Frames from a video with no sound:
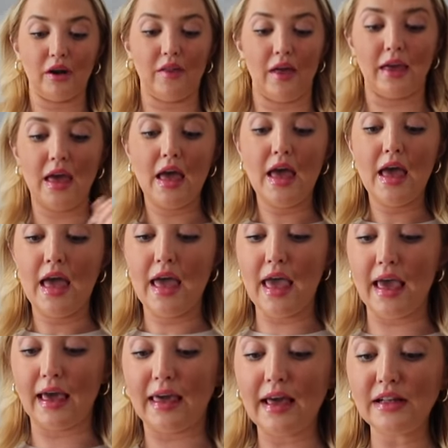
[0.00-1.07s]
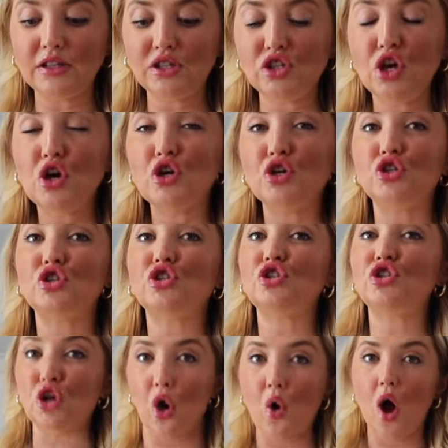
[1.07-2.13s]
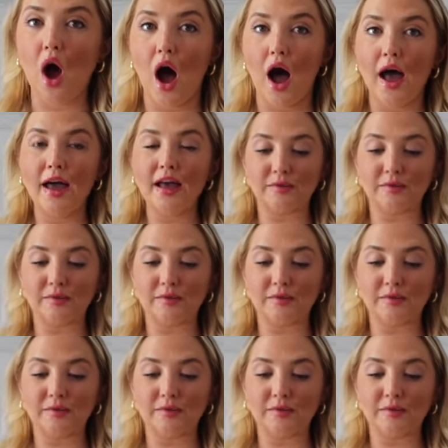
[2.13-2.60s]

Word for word: Like, it gets so hot,